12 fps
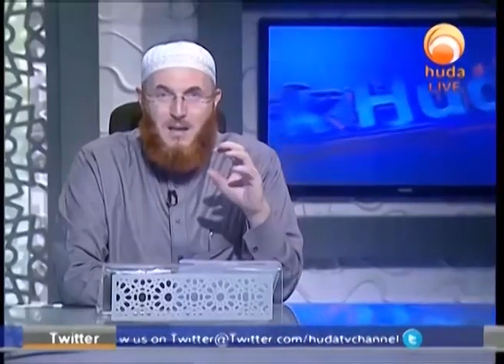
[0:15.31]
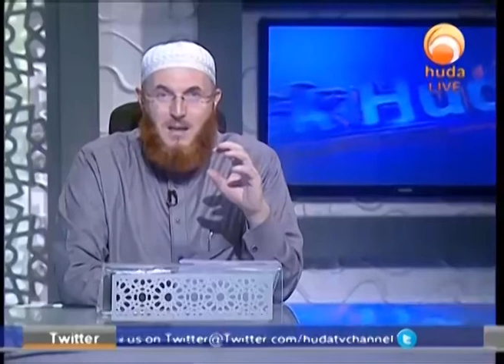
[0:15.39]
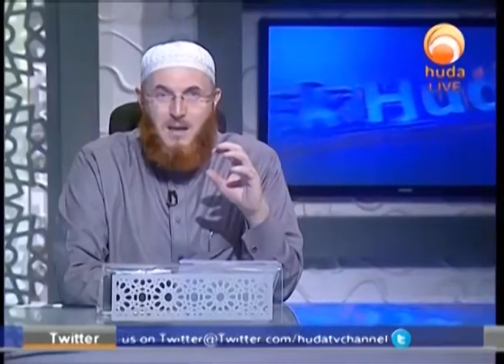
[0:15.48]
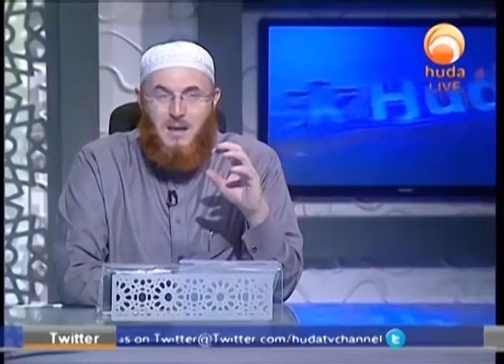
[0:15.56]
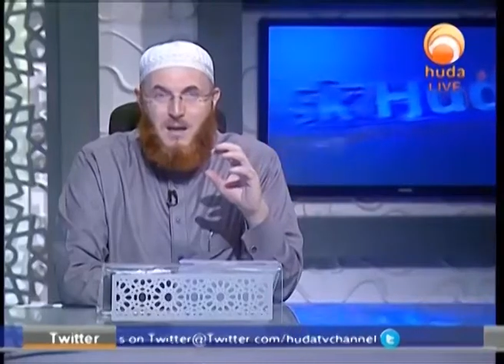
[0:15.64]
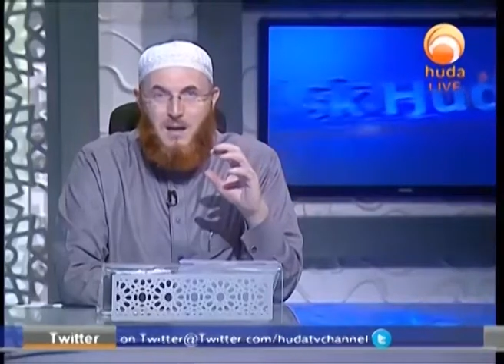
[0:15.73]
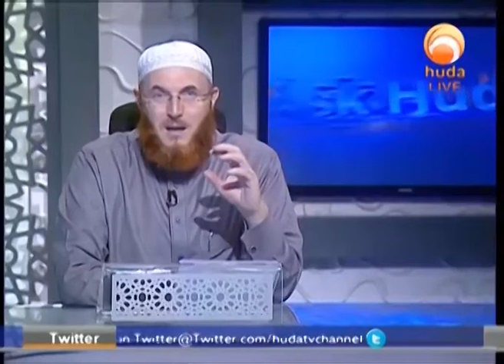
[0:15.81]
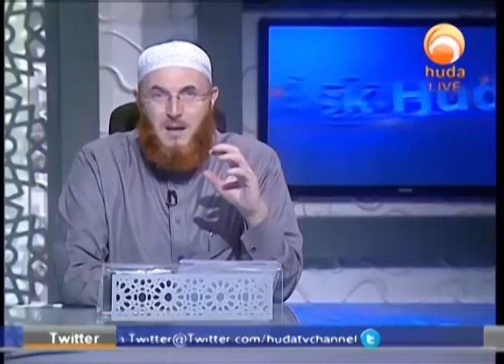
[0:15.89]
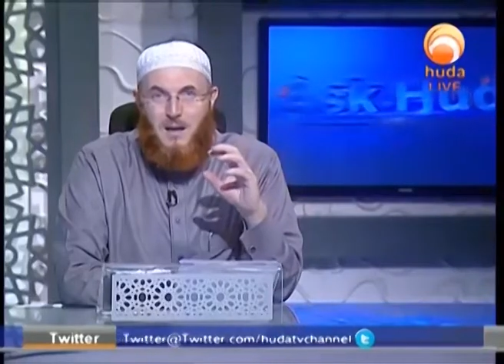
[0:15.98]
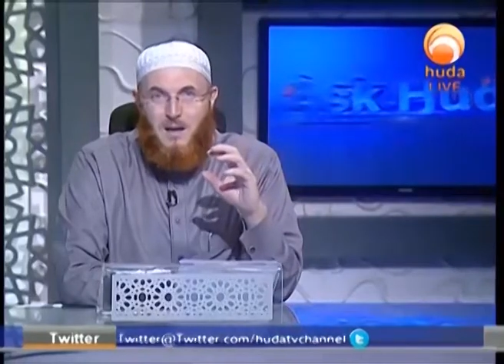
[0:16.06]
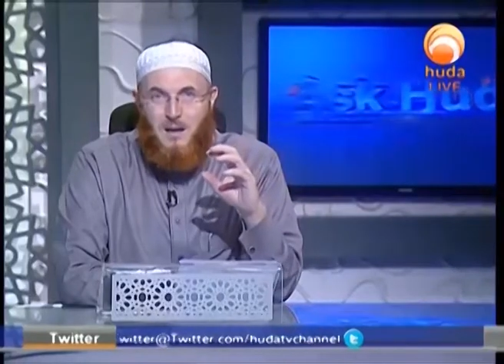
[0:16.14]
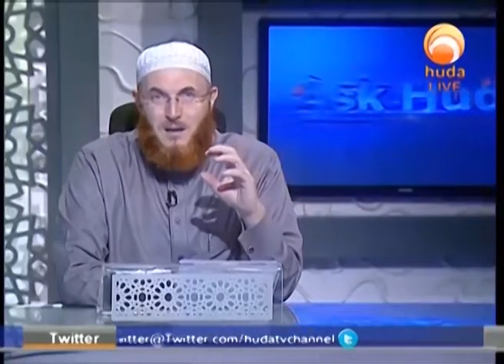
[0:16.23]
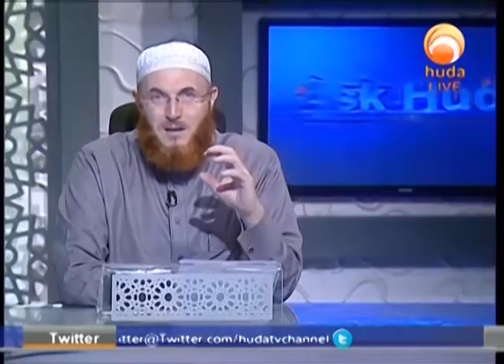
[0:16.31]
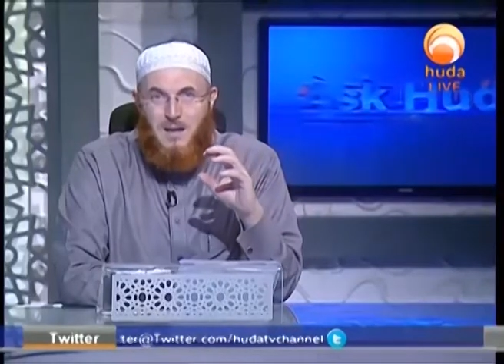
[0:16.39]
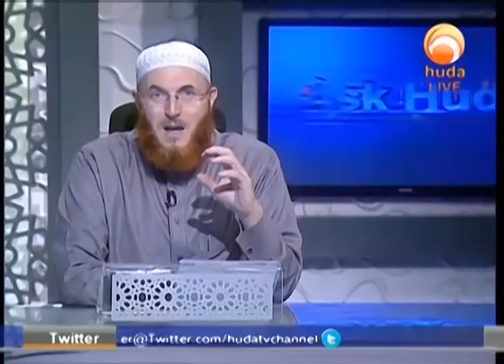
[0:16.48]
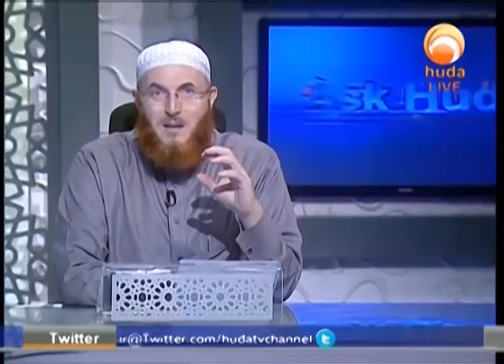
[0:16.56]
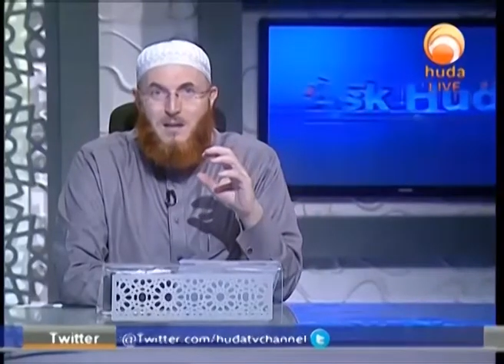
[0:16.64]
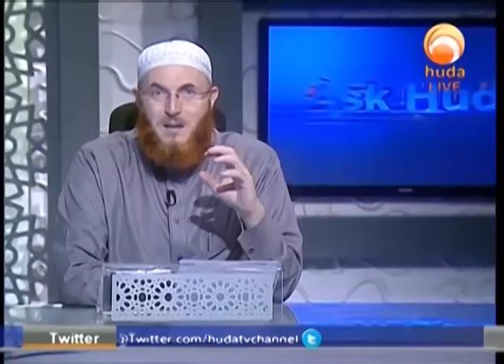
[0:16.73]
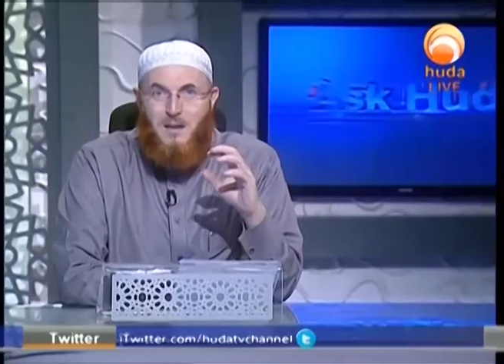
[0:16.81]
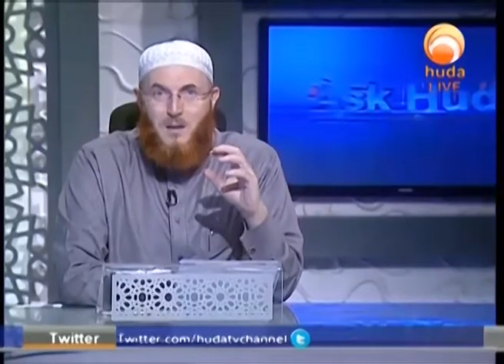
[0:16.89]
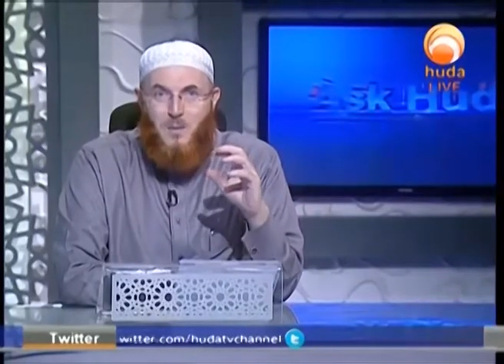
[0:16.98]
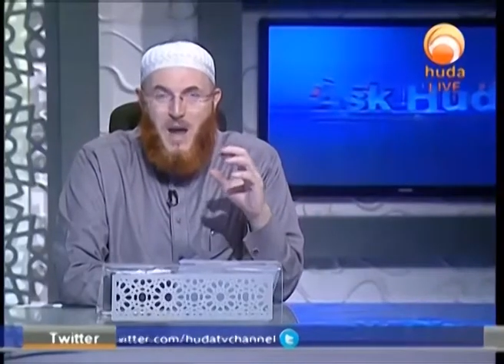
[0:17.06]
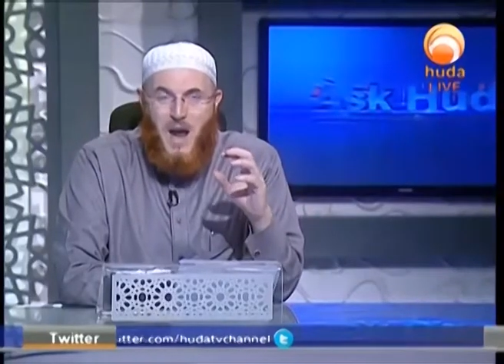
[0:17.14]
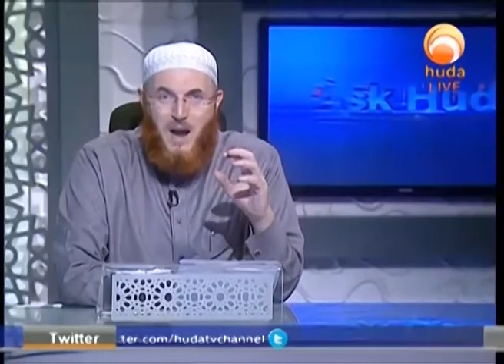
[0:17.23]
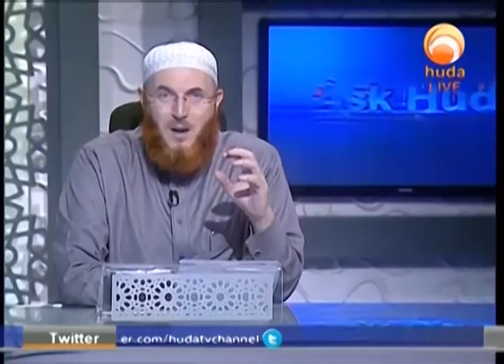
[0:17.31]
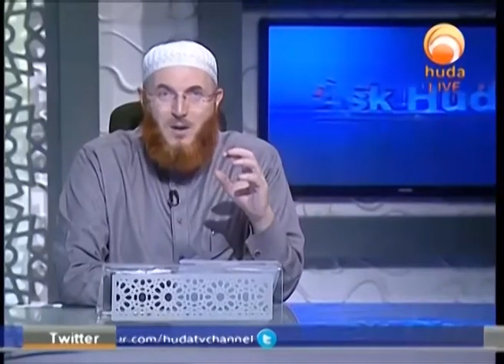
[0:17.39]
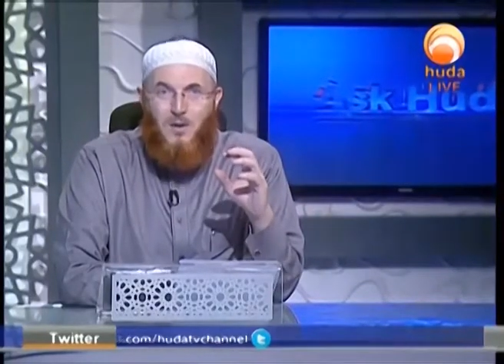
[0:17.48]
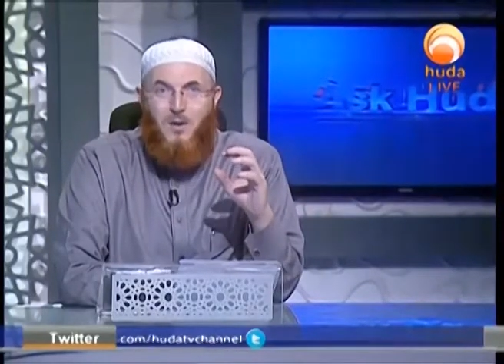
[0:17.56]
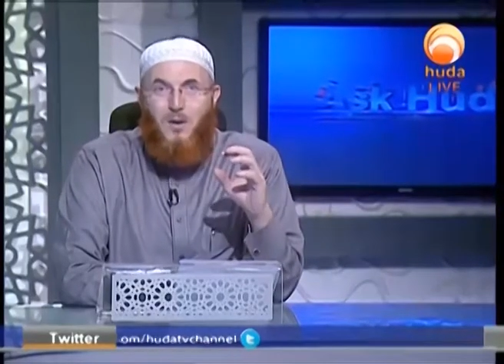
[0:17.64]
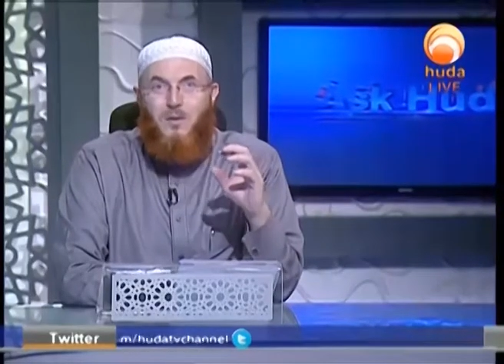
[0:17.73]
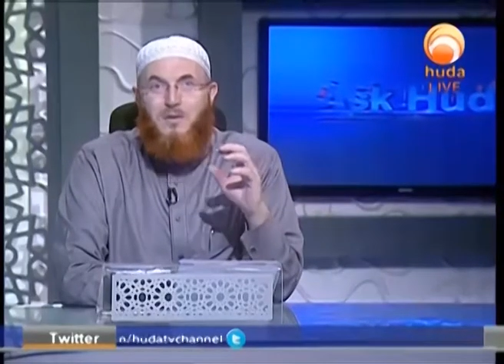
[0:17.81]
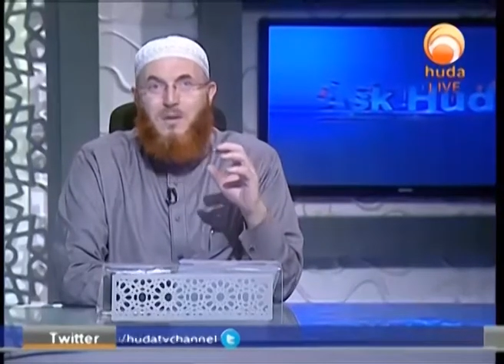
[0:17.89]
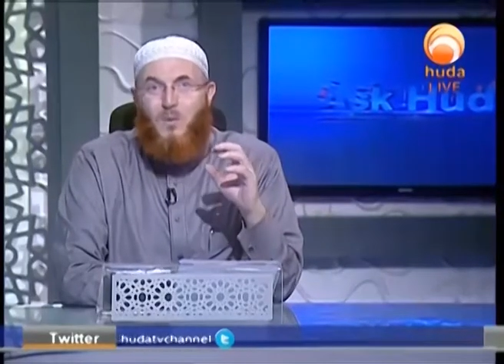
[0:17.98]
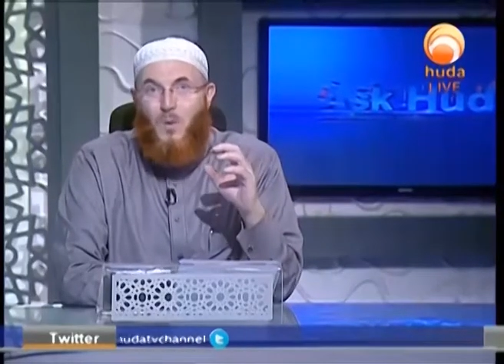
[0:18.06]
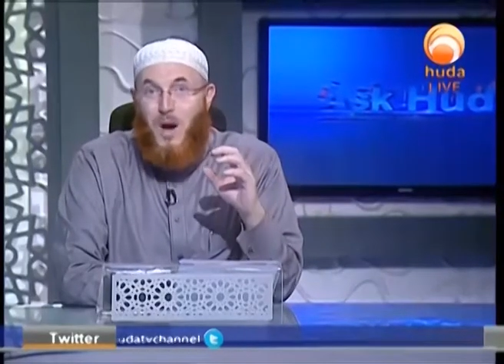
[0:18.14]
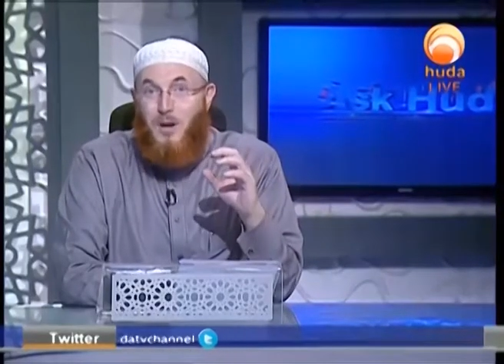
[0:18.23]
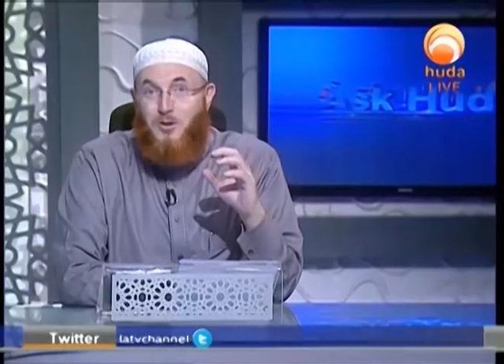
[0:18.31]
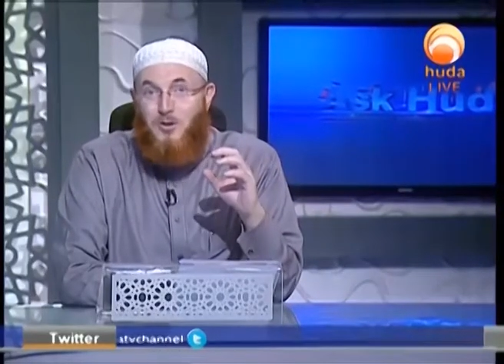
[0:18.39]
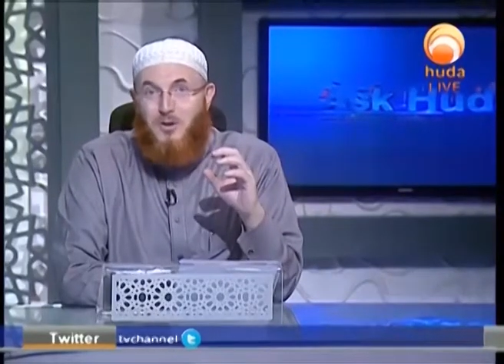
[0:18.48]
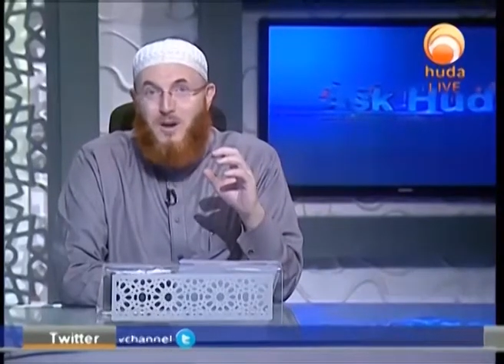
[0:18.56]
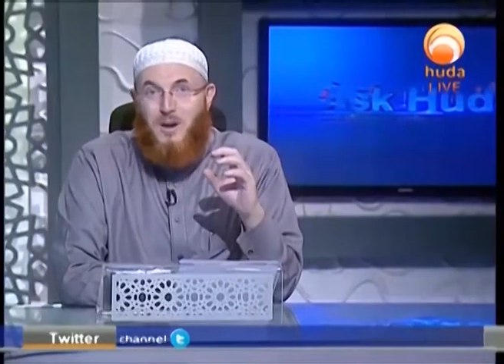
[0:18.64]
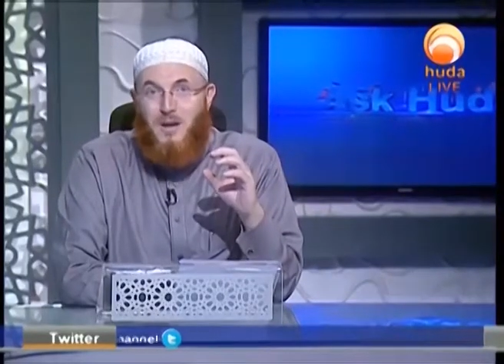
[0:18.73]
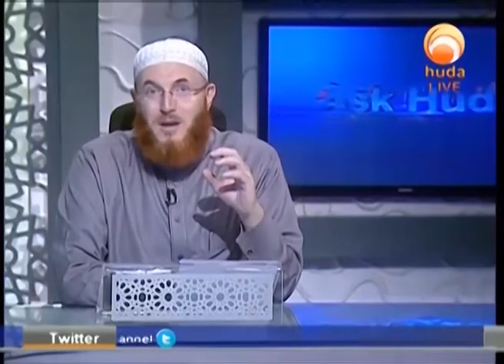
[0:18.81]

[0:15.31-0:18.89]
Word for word: the uh, stainless steel band of the watch